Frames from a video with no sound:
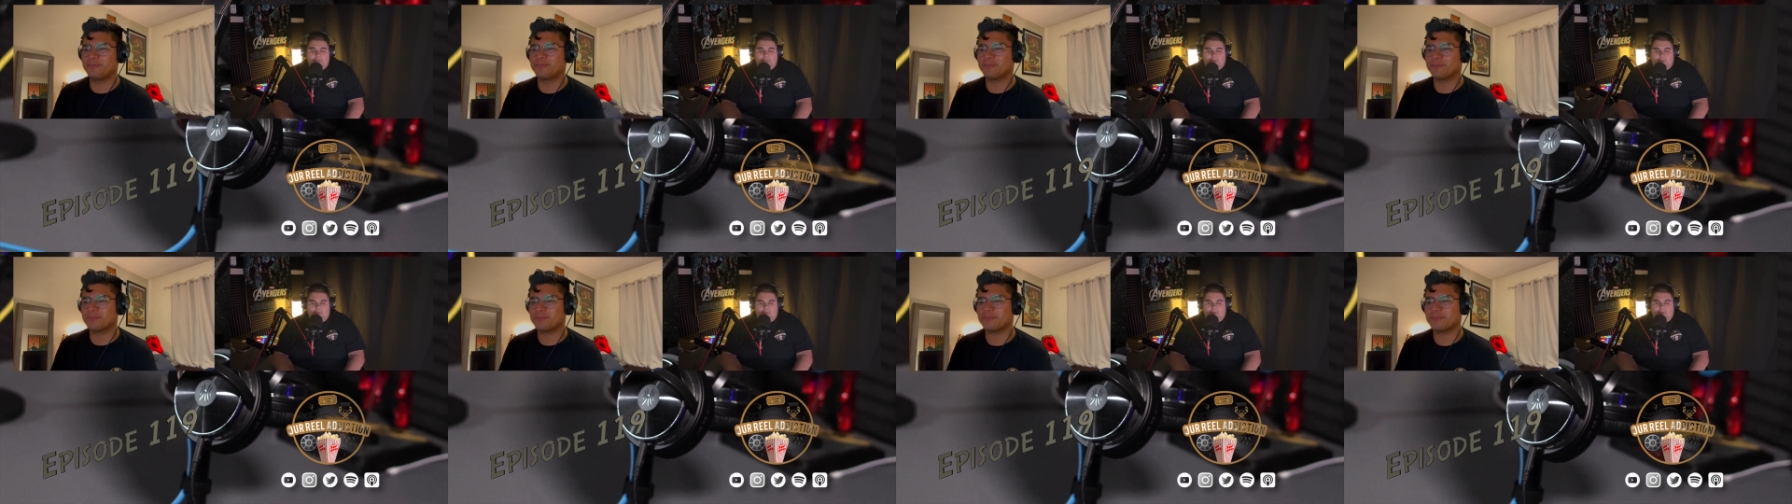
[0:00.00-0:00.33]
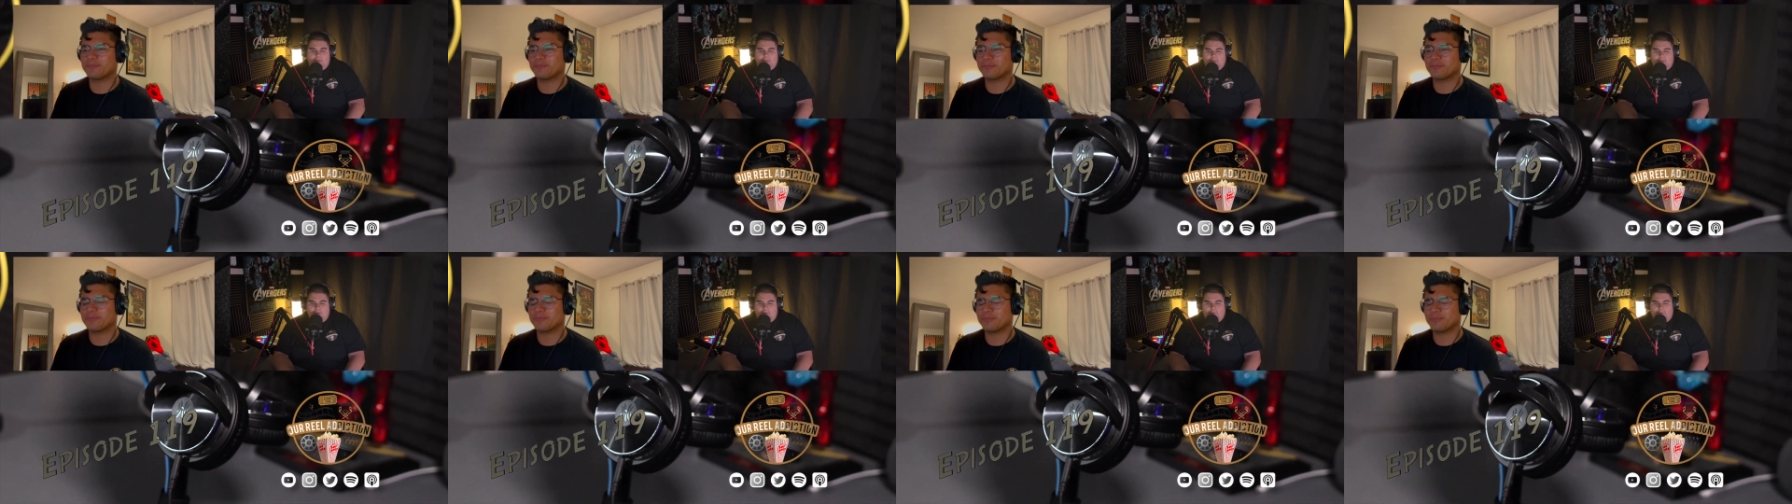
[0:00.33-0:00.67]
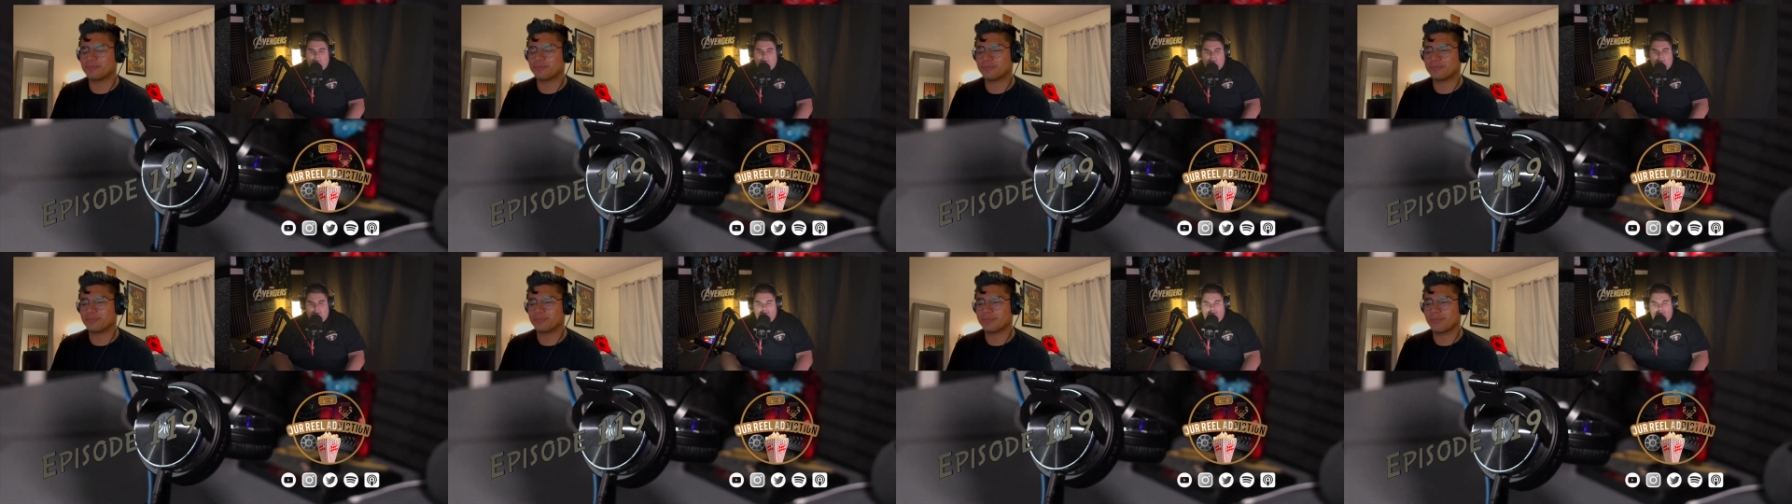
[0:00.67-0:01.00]
It looked
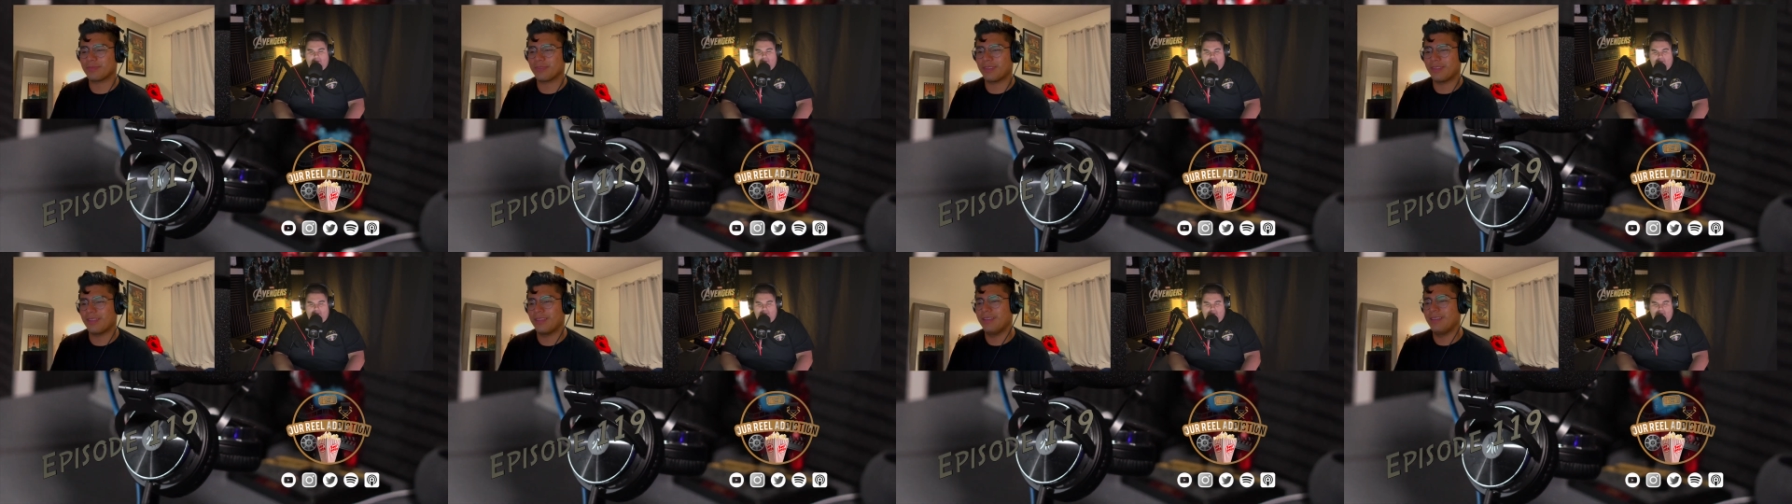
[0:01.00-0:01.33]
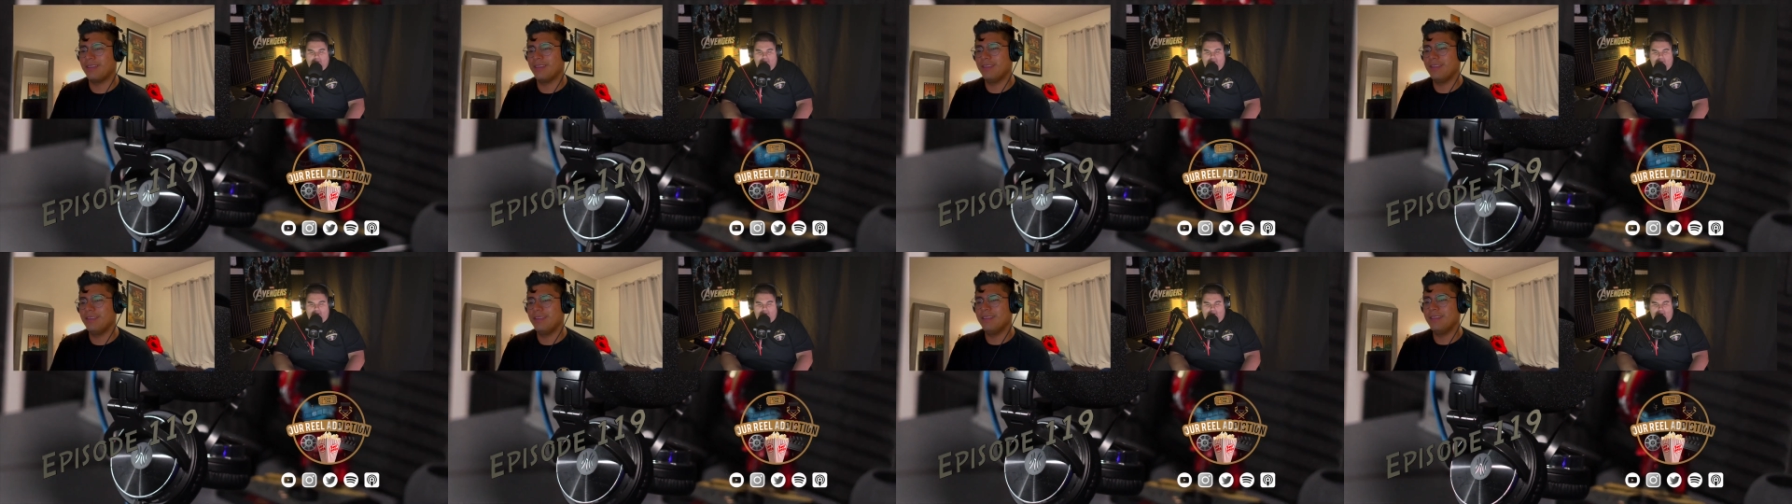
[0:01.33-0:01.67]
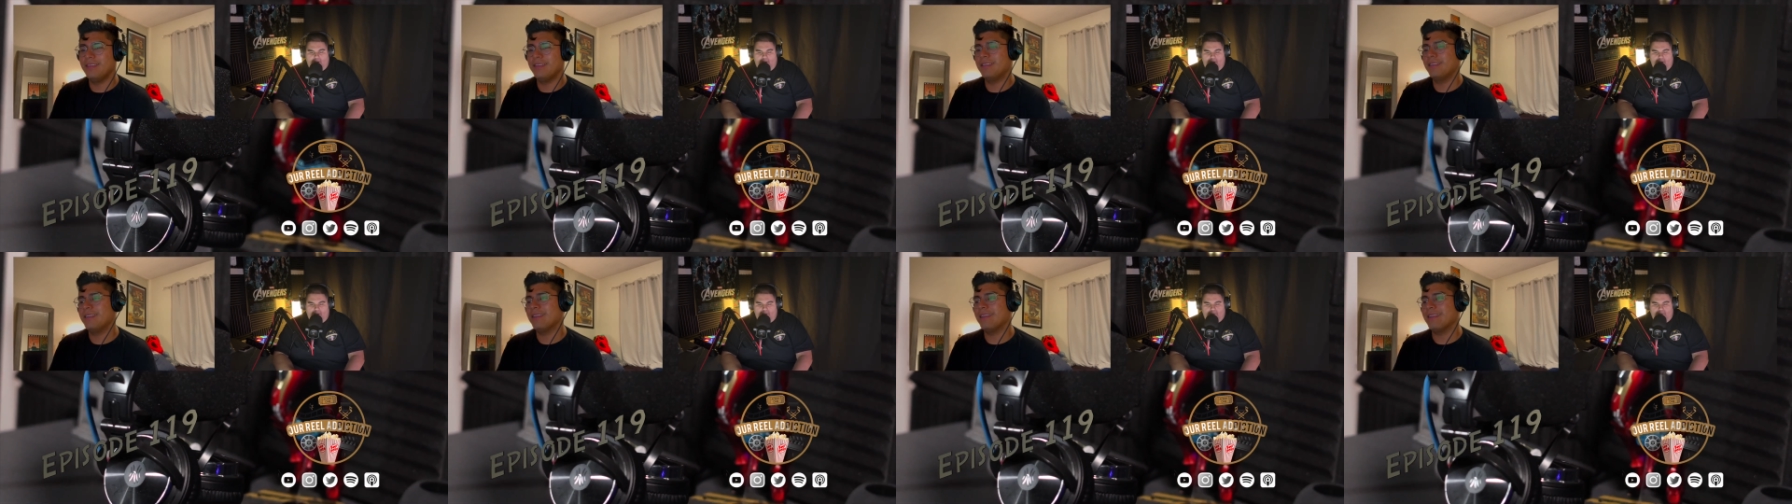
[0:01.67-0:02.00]
pretty good.
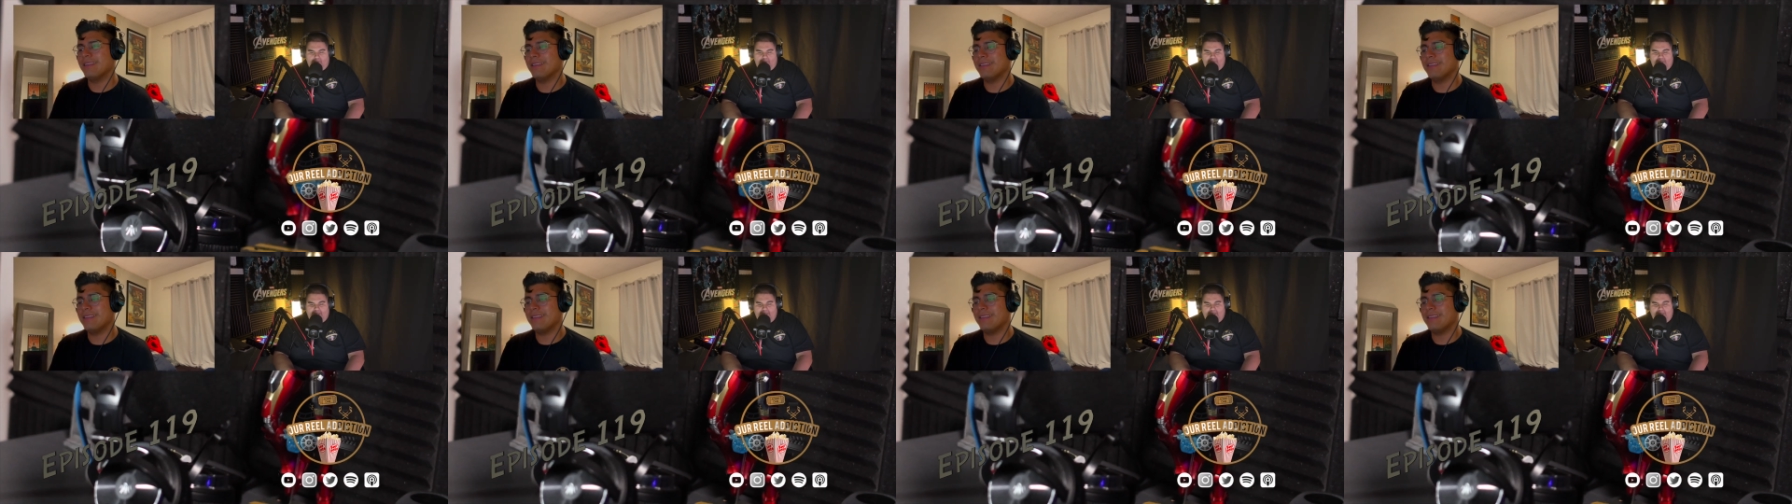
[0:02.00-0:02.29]
But that